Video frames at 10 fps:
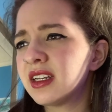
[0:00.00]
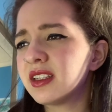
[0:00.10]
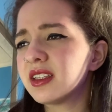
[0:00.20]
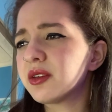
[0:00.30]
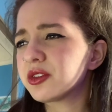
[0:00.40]

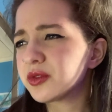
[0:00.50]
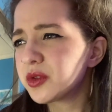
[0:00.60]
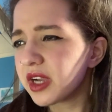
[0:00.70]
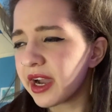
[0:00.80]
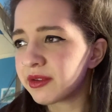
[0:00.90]
Those
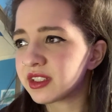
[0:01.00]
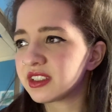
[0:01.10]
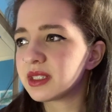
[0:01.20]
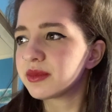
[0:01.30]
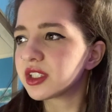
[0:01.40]
4 hours
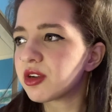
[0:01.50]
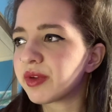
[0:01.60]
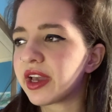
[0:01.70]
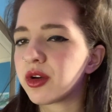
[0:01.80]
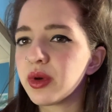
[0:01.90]
seemed to go
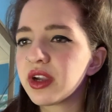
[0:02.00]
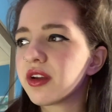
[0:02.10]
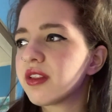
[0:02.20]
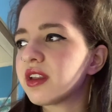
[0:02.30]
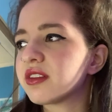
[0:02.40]
by
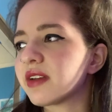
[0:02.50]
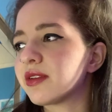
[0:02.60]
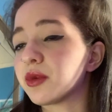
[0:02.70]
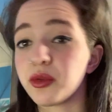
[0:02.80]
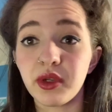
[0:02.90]
quicker than
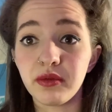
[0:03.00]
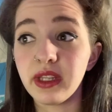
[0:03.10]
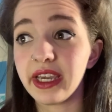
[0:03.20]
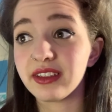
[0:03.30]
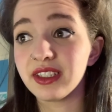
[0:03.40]
Devonworth would have
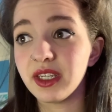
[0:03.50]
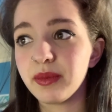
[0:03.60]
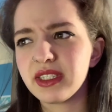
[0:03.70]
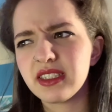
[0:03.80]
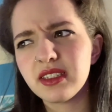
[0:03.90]
liked,
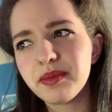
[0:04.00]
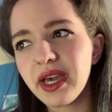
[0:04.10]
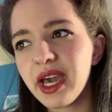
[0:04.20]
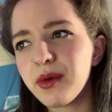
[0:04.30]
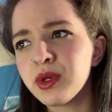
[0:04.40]
but
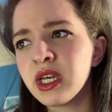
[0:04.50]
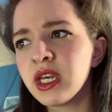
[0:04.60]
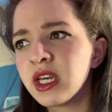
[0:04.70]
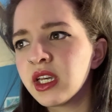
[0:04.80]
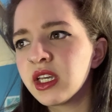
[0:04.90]
somehow
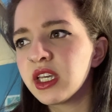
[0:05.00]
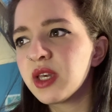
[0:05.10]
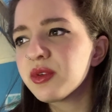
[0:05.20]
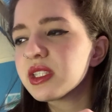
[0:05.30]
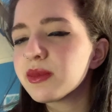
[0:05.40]
he
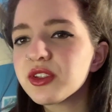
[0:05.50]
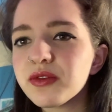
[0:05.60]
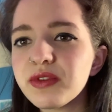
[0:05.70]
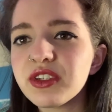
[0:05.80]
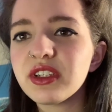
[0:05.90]
was the most
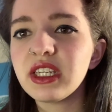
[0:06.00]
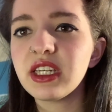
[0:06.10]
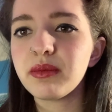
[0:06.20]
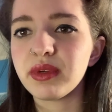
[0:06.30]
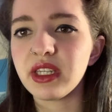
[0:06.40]
efficient he
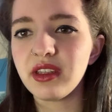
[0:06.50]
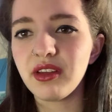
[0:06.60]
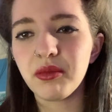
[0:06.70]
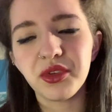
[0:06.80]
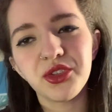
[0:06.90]
had been
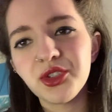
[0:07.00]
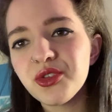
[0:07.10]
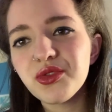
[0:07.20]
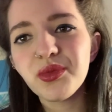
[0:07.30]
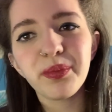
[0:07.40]
in almost 2
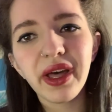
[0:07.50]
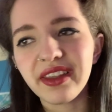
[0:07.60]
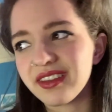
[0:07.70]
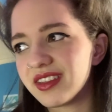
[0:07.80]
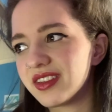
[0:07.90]

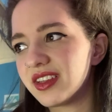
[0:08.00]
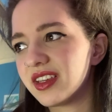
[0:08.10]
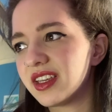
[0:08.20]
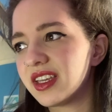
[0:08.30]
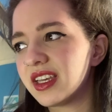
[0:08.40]
months.
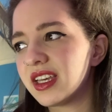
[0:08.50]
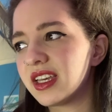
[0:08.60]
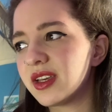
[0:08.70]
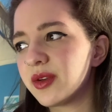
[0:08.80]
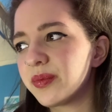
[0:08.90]

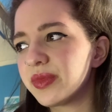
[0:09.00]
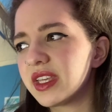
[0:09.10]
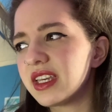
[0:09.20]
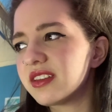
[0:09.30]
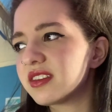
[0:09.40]

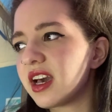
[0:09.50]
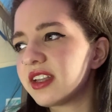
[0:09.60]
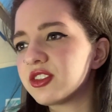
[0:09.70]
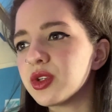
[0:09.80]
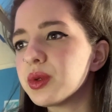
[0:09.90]
He
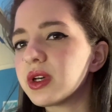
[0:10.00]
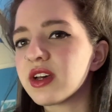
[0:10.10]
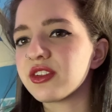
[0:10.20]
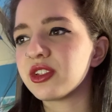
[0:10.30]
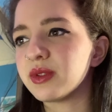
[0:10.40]
signed 2
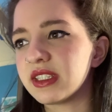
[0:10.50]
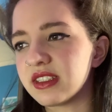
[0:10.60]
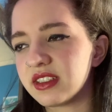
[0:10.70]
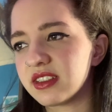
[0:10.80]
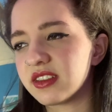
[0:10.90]
laws into
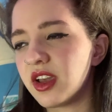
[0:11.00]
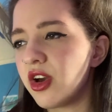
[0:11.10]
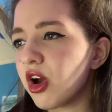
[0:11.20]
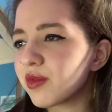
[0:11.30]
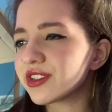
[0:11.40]
existence,
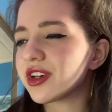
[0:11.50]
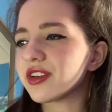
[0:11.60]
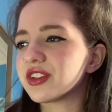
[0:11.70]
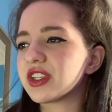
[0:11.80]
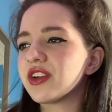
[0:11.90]
oversaw a
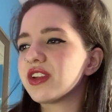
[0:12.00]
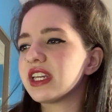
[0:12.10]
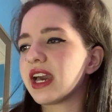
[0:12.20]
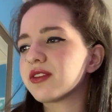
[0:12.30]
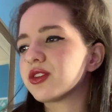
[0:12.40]
Security
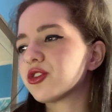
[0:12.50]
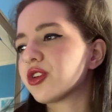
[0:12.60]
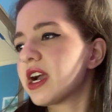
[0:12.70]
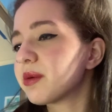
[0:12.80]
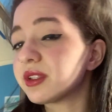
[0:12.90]
Council
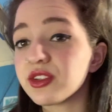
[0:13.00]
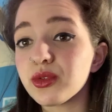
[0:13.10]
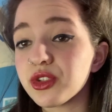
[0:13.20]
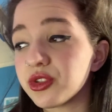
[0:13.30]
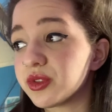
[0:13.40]
trial with the
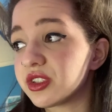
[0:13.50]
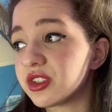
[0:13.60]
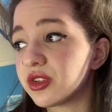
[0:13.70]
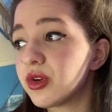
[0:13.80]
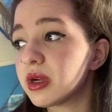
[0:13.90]
Sorcerer
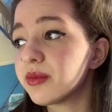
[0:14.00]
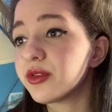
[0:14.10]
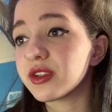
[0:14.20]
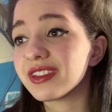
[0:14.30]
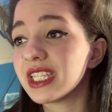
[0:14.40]
Satorum
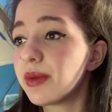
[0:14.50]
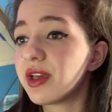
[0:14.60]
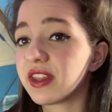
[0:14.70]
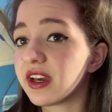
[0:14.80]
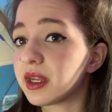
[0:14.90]
for a
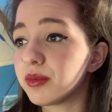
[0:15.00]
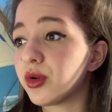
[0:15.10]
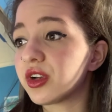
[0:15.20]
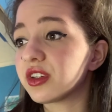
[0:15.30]
seemingly unimportant